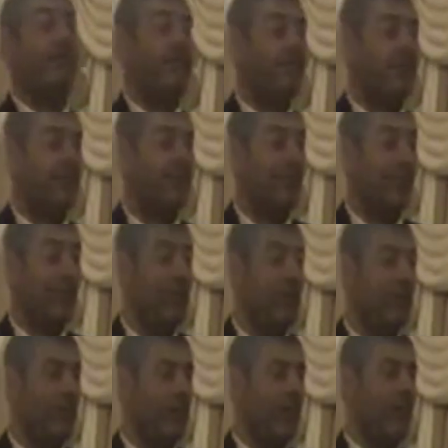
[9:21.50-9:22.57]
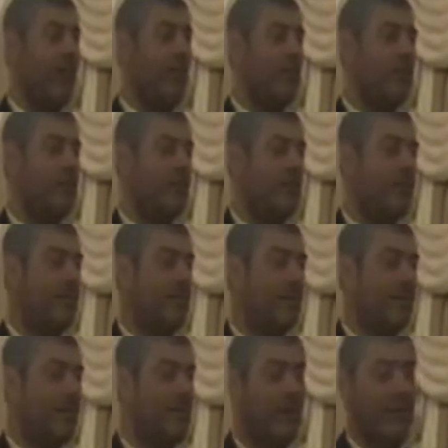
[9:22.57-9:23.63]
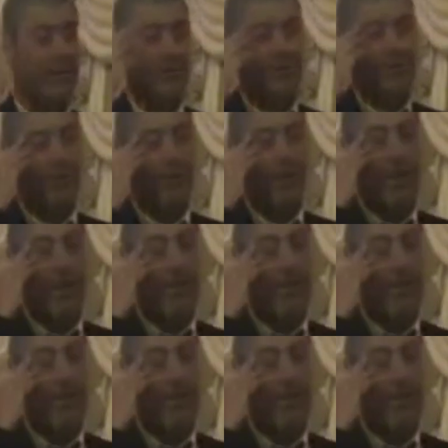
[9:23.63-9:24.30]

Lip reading: he sees such a thing, wow, what a fool I